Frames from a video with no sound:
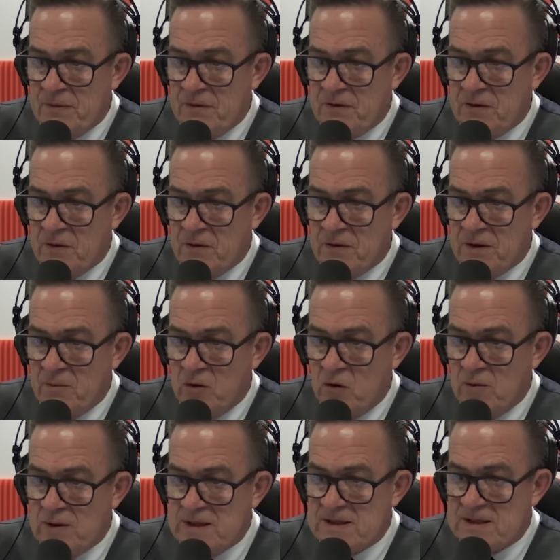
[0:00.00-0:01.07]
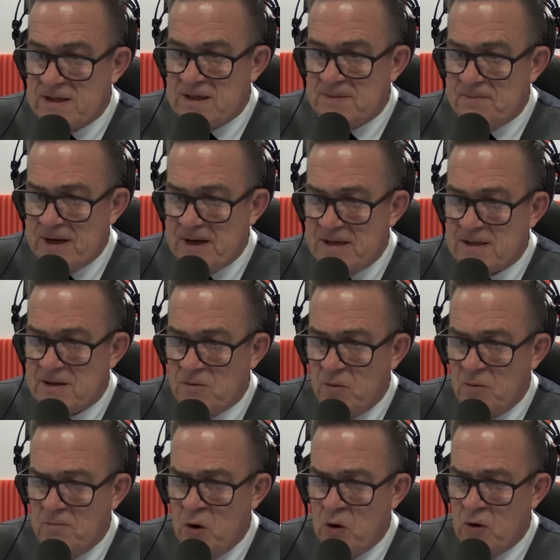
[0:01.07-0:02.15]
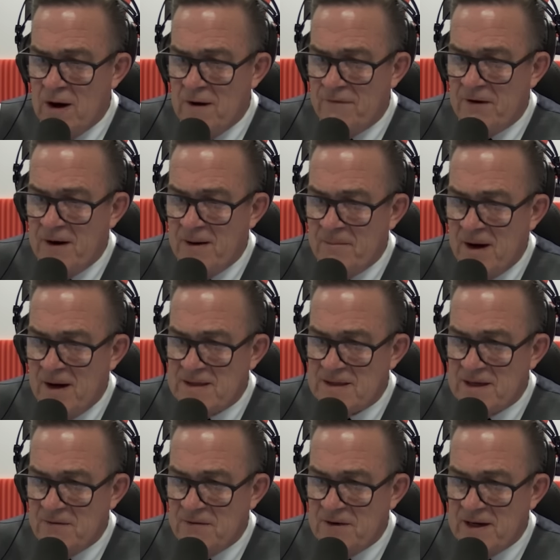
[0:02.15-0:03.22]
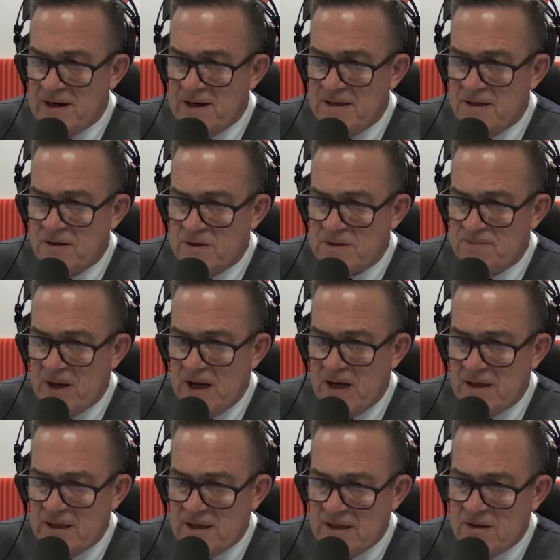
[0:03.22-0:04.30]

Sean, the more Winston speaks, the more I find myself leaning to his party.